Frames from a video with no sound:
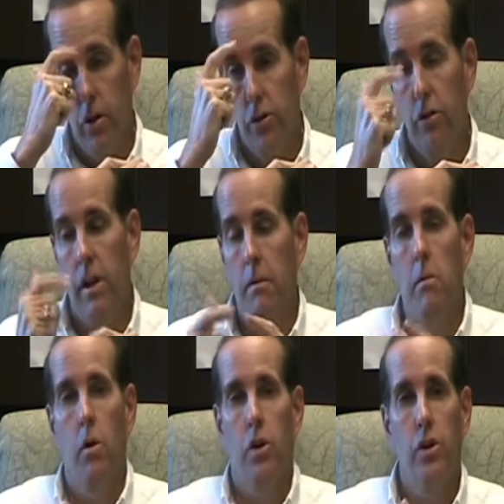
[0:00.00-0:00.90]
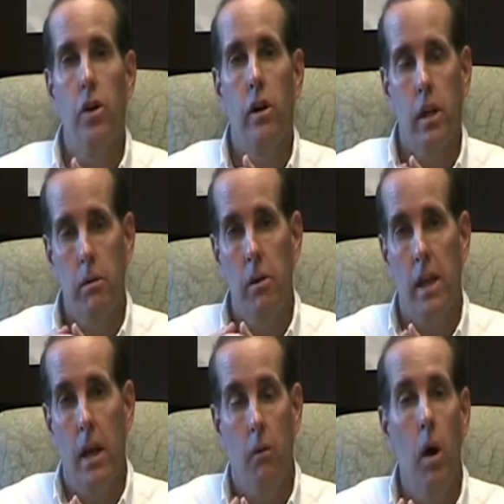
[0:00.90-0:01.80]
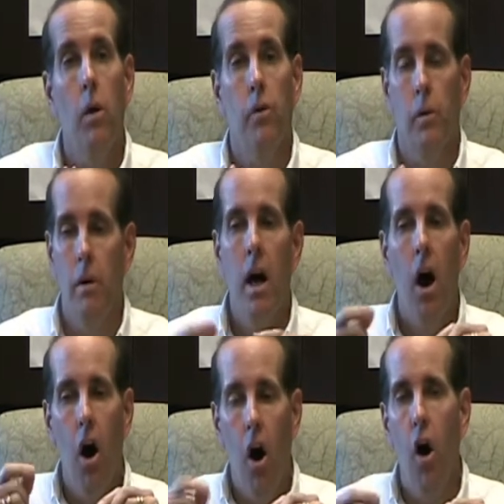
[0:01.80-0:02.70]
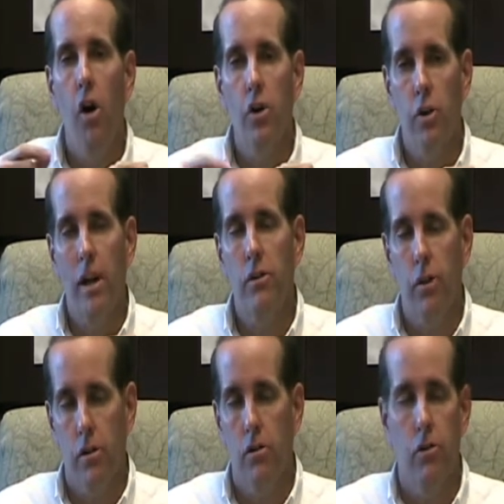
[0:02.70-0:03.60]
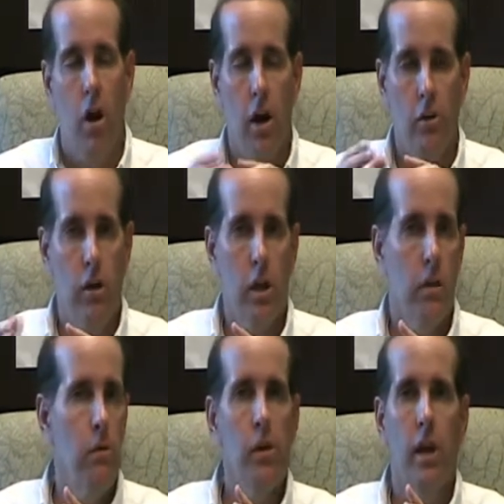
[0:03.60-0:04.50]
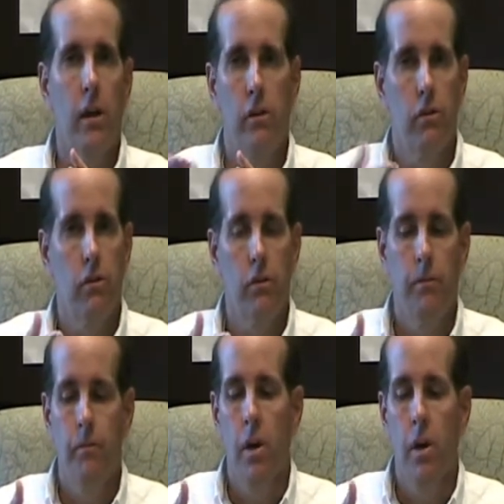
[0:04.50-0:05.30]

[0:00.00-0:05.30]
So you got to be more clear and communicate well with them. All great instructors are great communicators.